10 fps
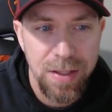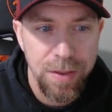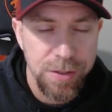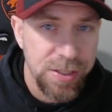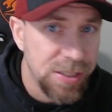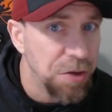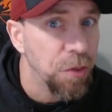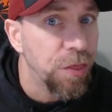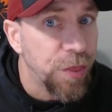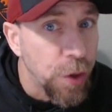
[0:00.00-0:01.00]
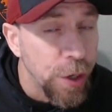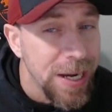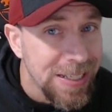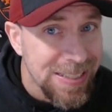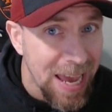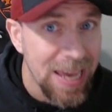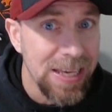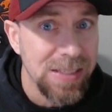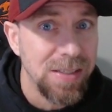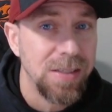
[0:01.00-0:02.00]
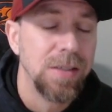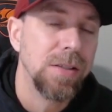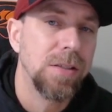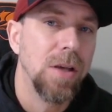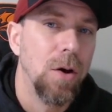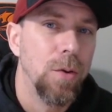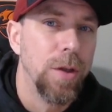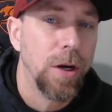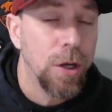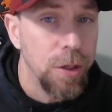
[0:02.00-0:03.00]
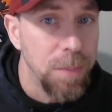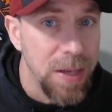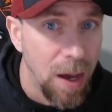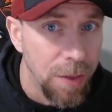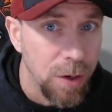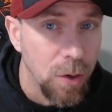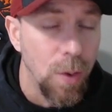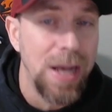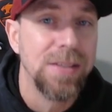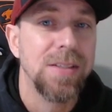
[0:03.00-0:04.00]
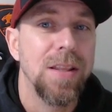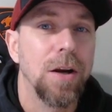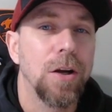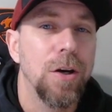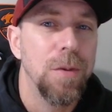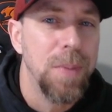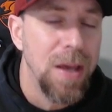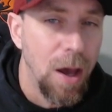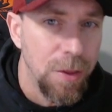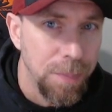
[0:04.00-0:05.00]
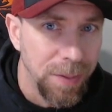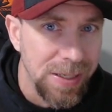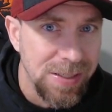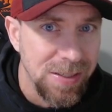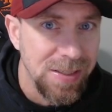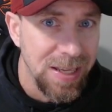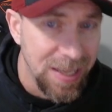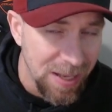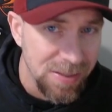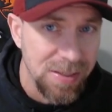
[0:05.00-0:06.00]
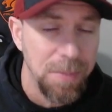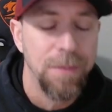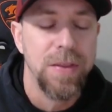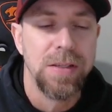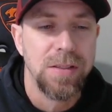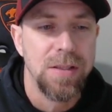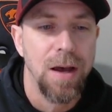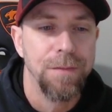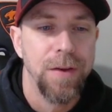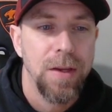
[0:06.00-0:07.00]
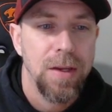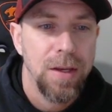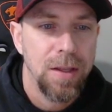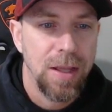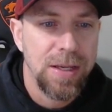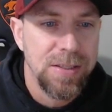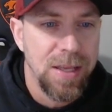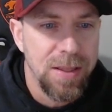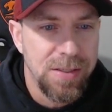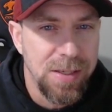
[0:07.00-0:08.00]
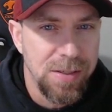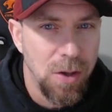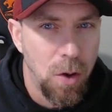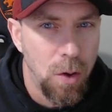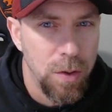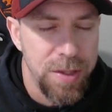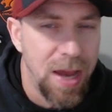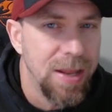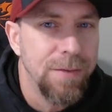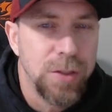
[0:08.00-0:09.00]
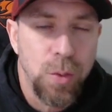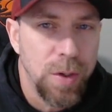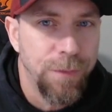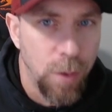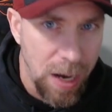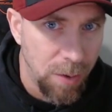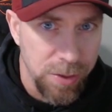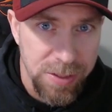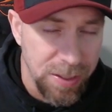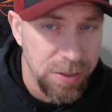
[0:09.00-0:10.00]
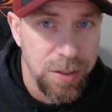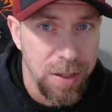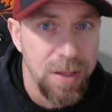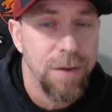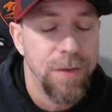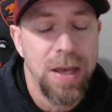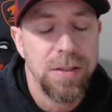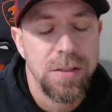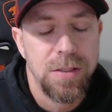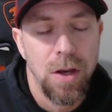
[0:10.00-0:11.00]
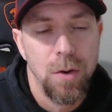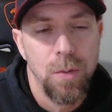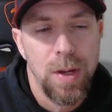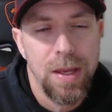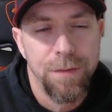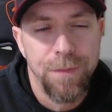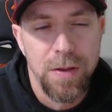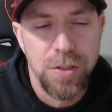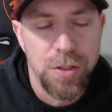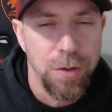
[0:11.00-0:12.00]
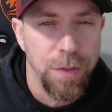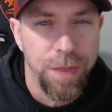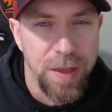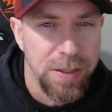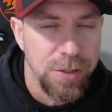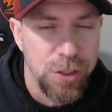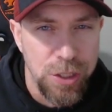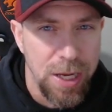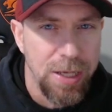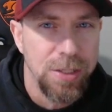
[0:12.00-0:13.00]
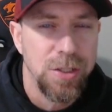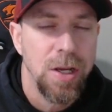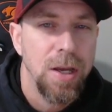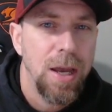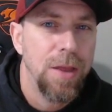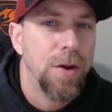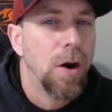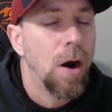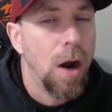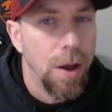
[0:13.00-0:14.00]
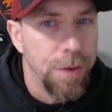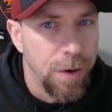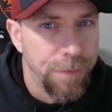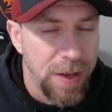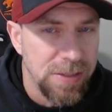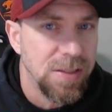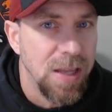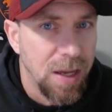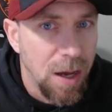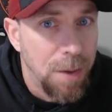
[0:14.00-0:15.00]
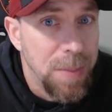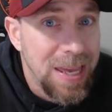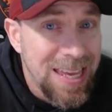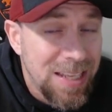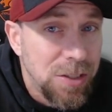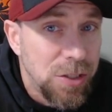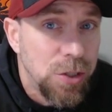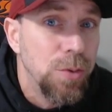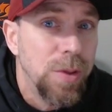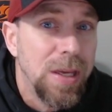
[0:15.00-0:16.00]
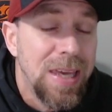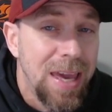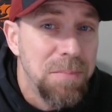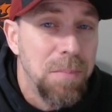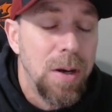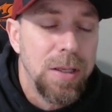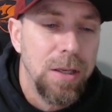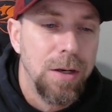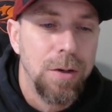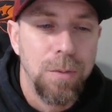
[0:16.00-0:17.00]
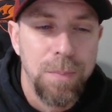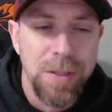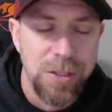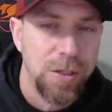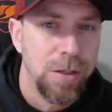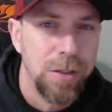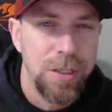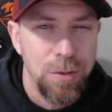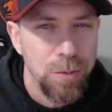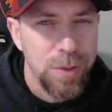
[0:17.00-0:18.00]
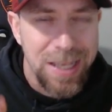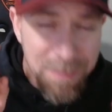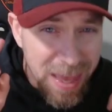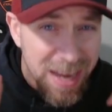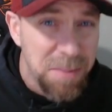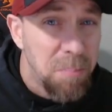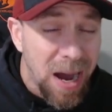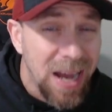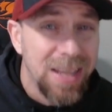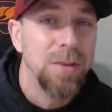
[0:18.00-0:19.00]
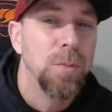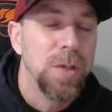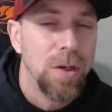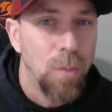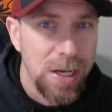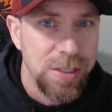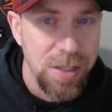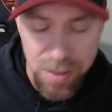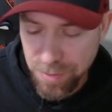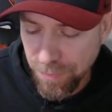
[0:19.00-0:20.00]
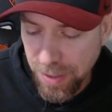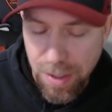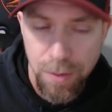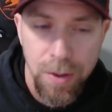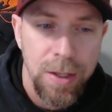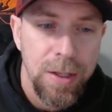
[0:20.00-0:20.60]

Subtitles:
There's still 30 days, so there could be other quests. There could be other places to get some of this stuff. And like I said, this is not even 24 hours into the event. So if certain things change and there are other events that come into the game, you know, be sure you keep that in mind when you're watching this video,